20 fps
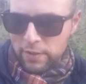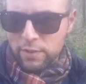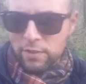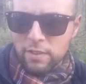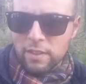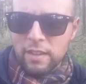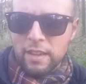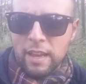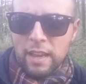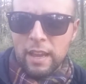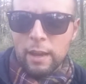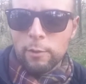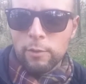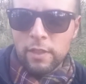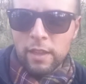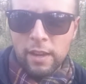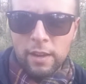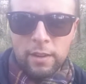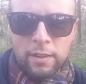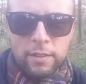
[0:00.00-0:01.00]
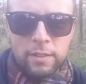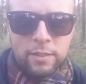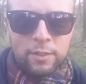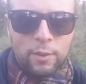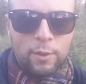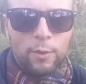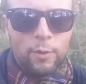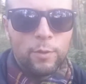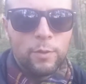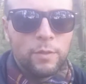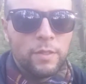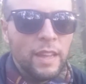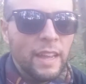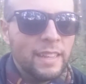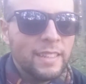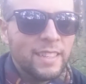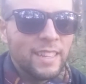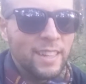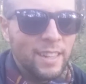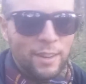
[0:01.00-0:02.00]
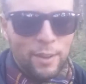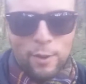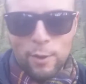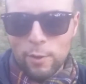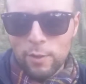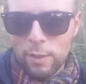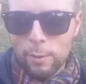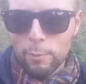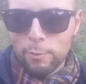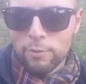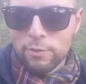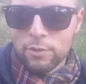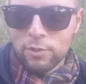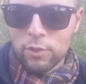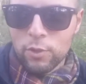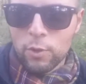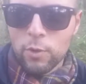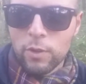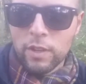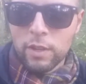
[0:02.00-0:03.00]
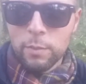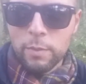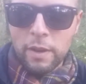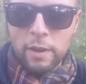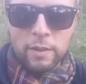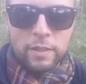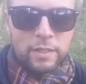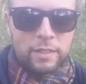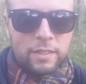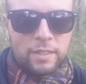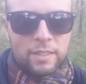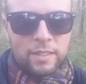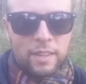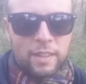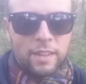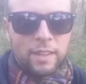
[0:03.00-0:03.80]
officially gay out there, so they didn't know. They were just joking about it.